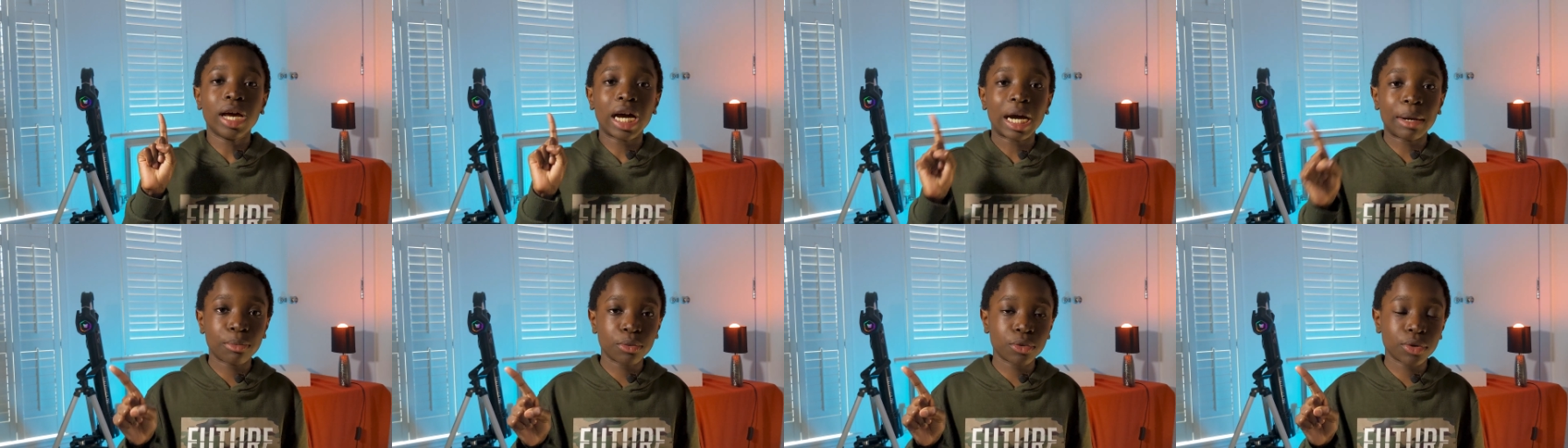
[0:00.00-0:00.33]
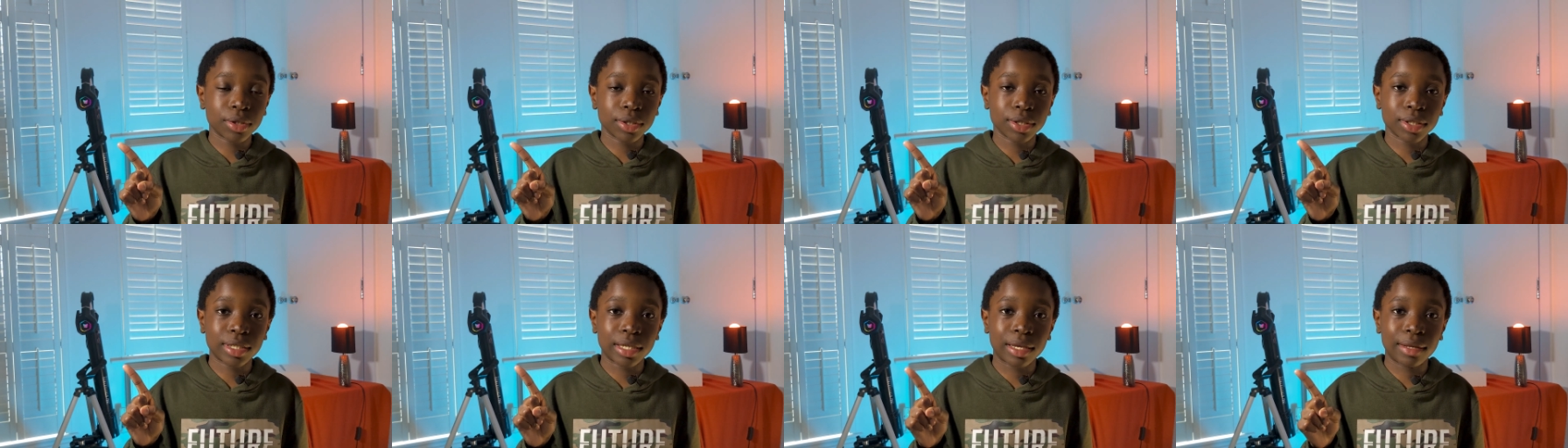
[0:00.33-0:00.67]
Apple
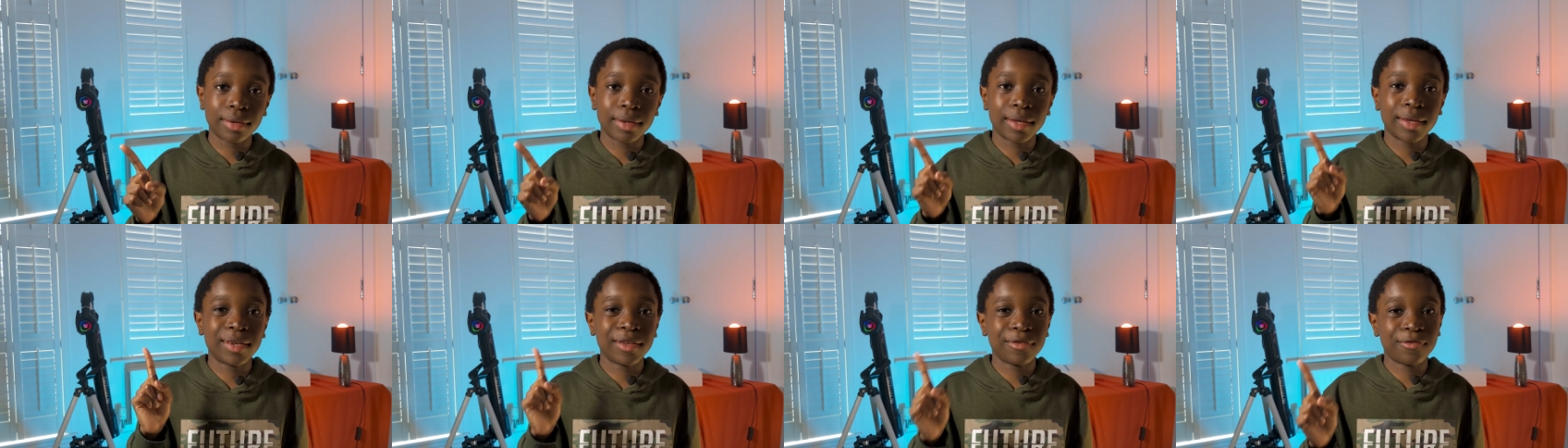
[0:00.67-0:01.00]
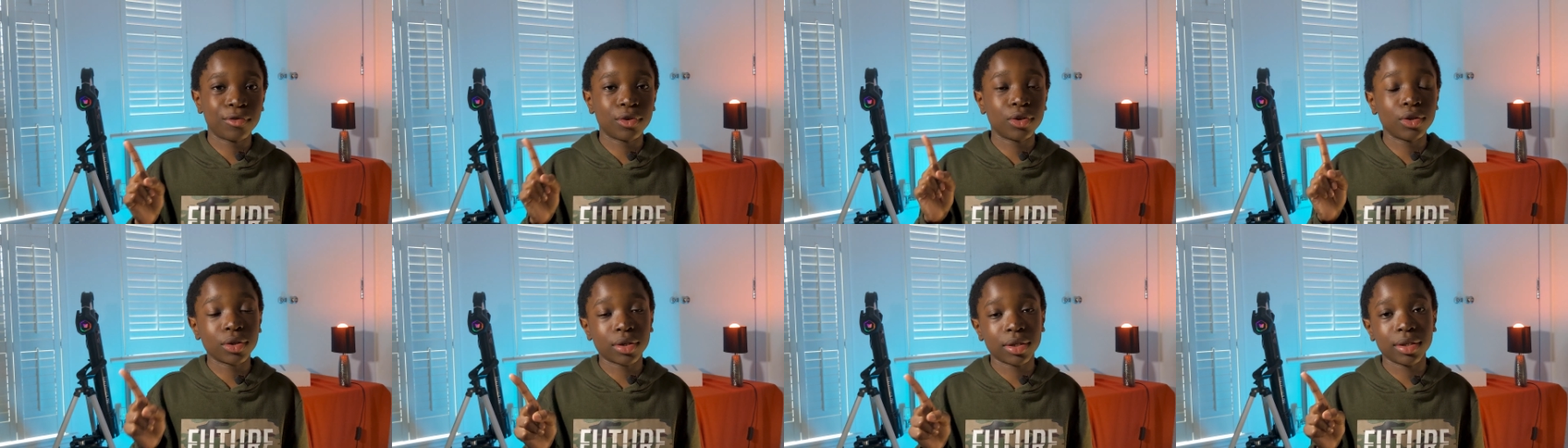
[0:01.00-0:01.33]
content and if
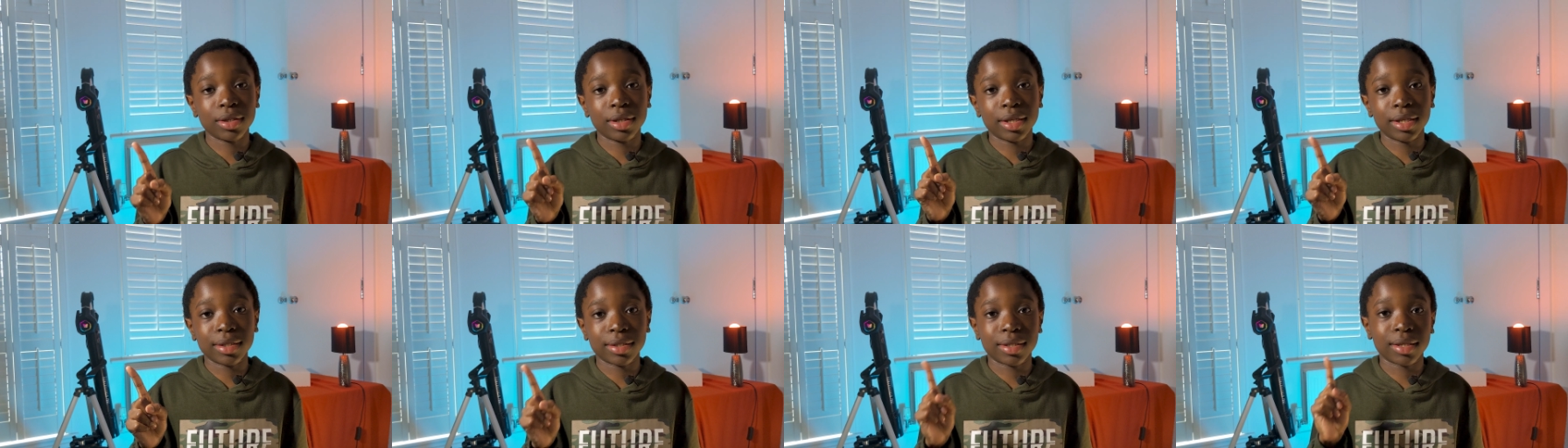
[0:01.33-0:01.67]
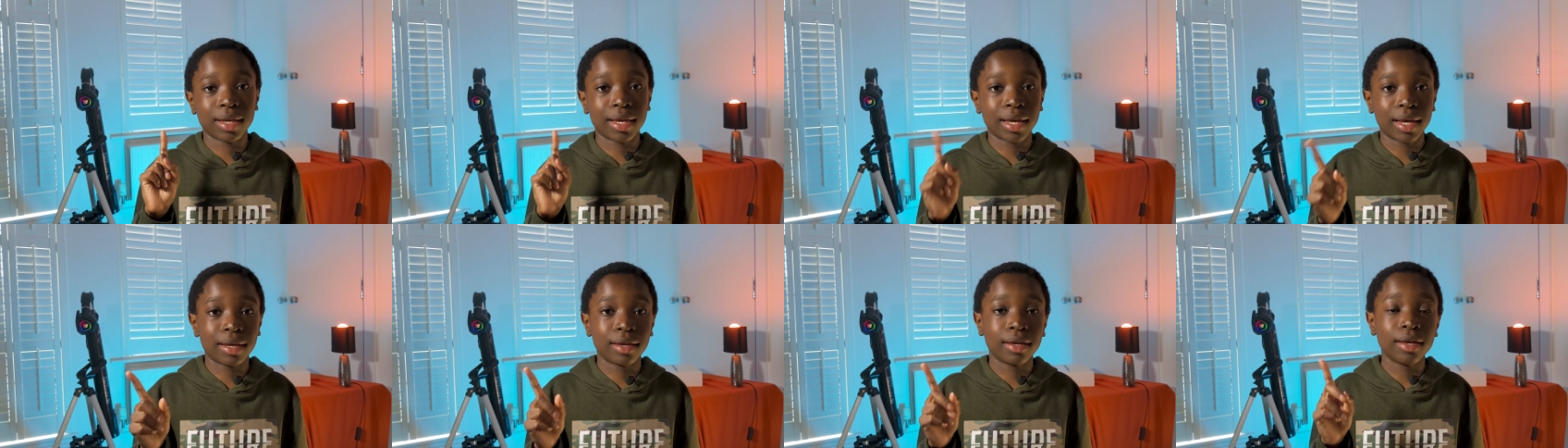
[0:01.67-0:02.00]
you're looking into
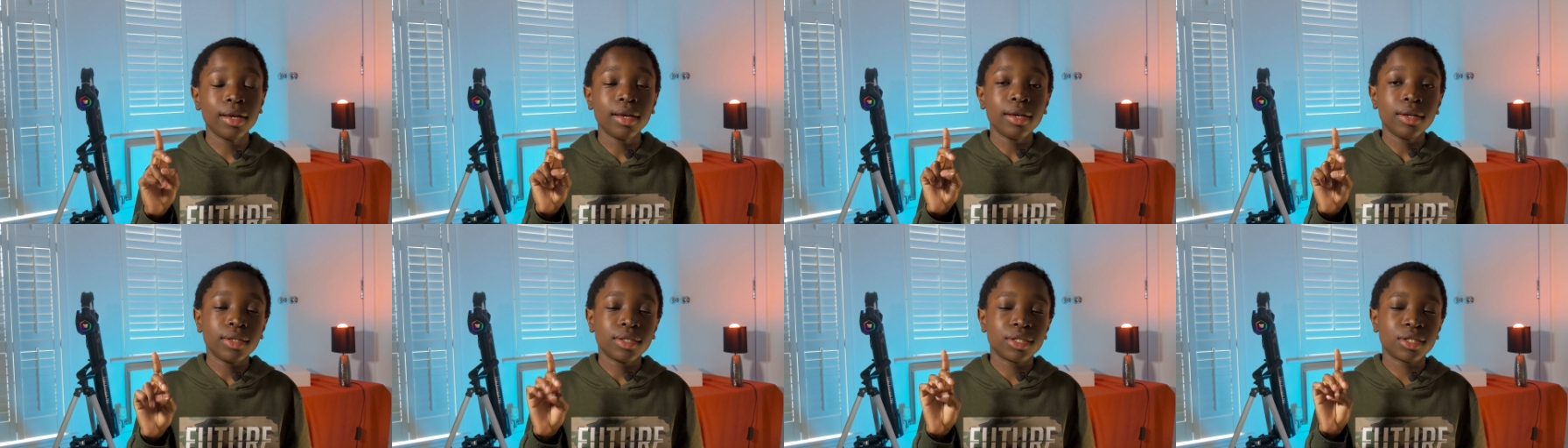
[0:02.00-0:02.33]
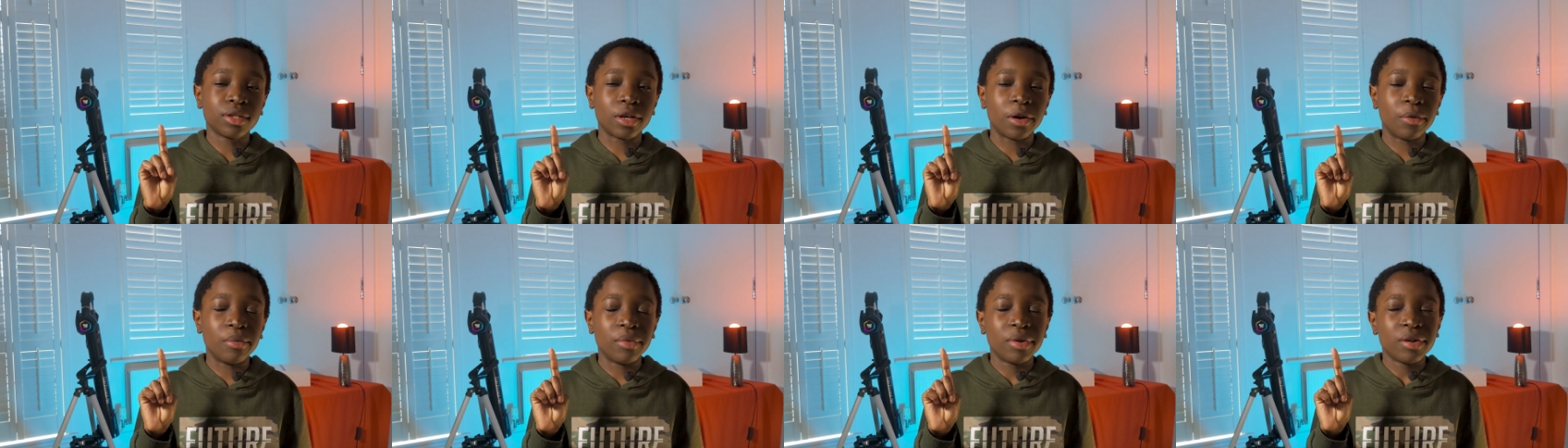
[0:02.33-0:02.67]
getting
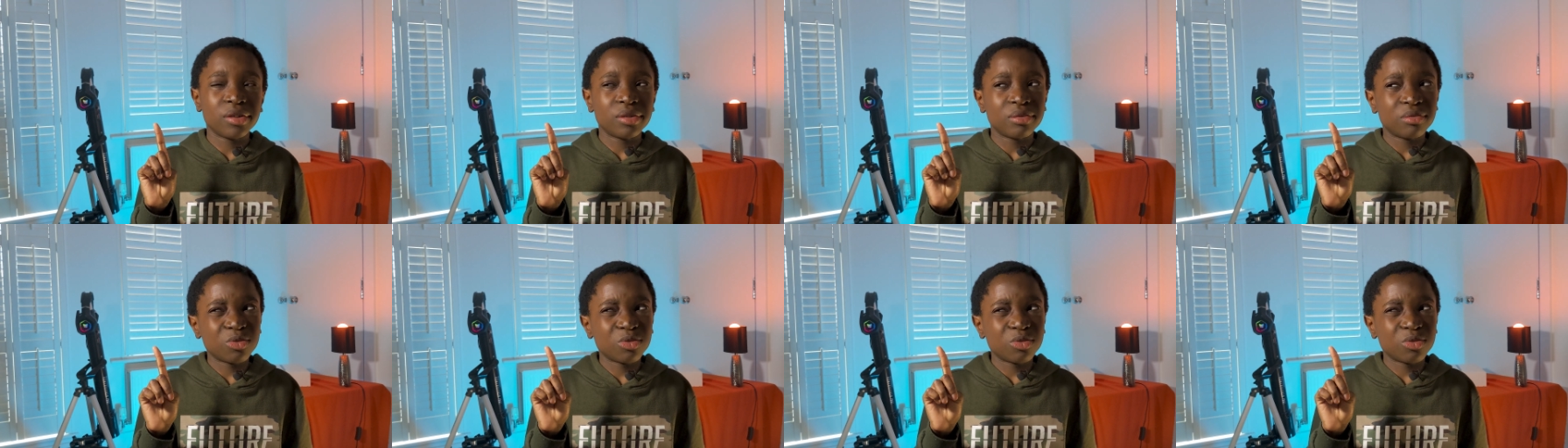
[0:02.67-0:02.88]
some,